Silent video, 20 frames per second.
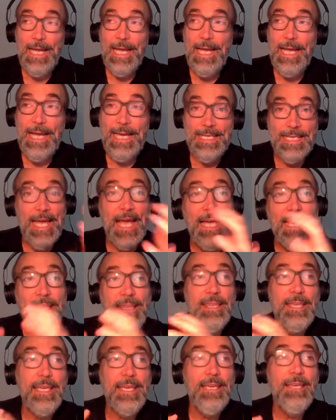And I
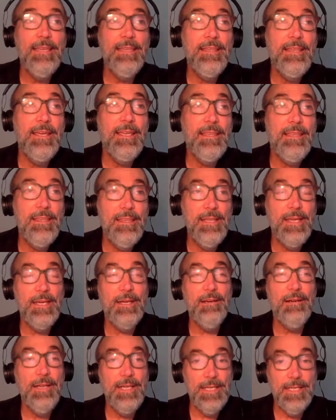think that
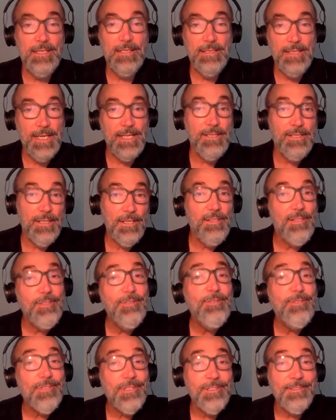there is a
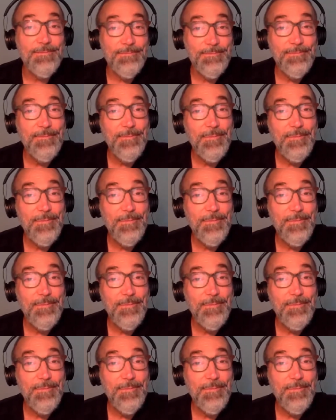solution.